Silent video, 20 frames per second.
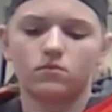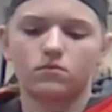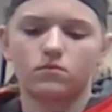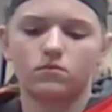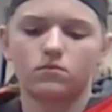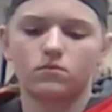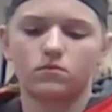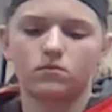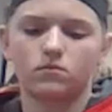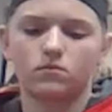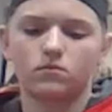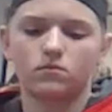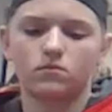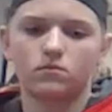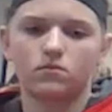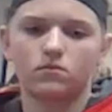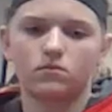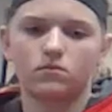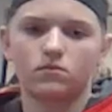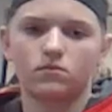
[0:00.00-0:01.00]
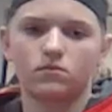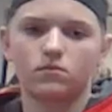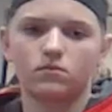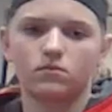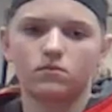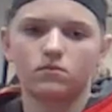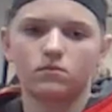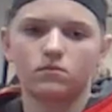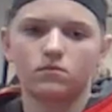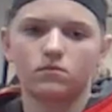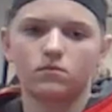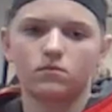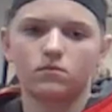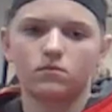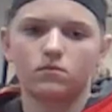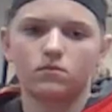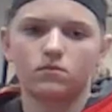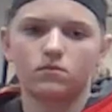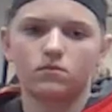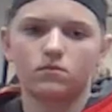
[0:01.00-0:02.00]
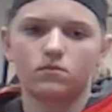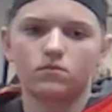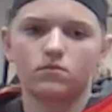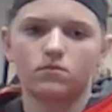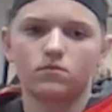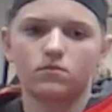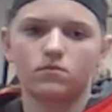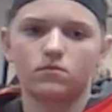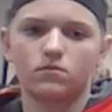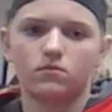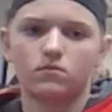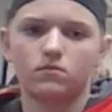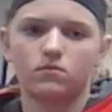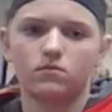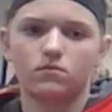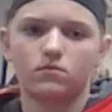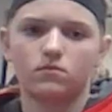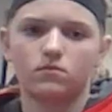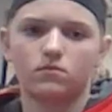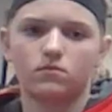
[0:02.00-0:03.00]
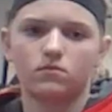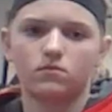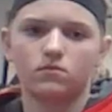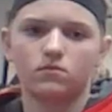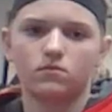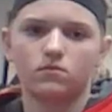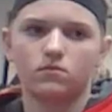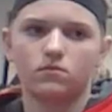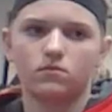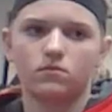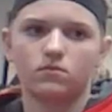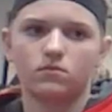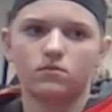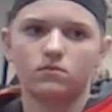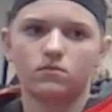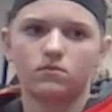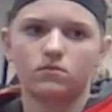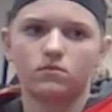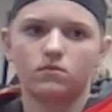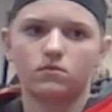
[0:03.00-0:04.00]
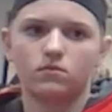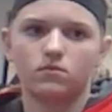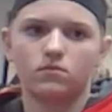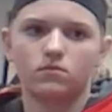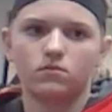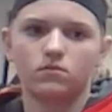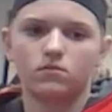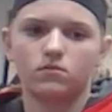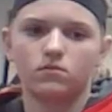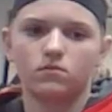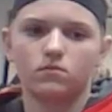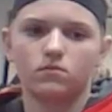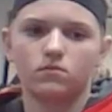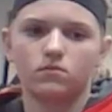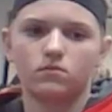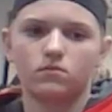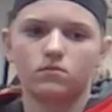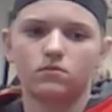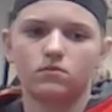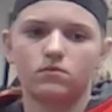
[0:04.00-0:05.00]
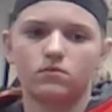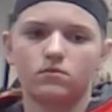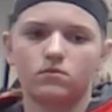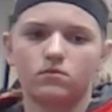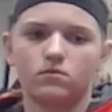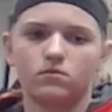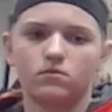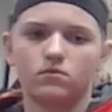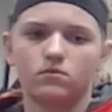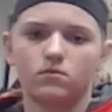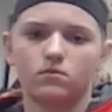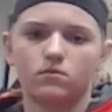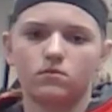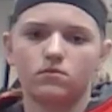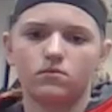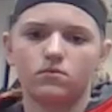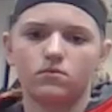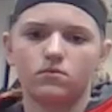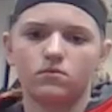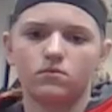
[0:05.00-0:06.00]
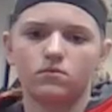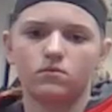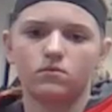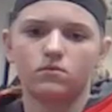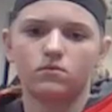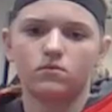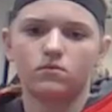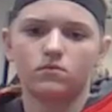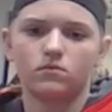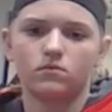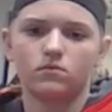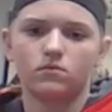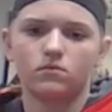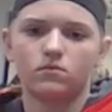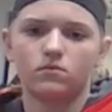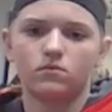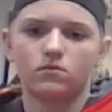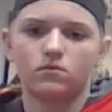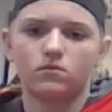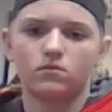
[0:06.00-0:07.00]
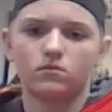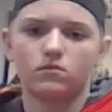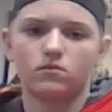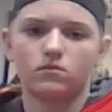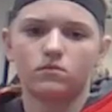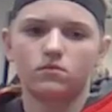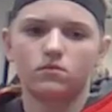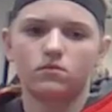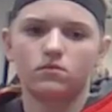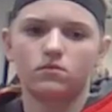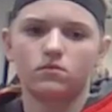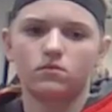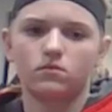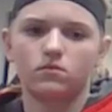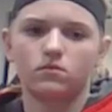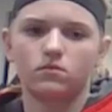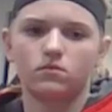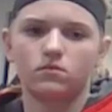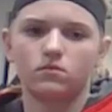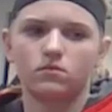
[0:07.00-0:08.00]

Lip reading: (not speaking)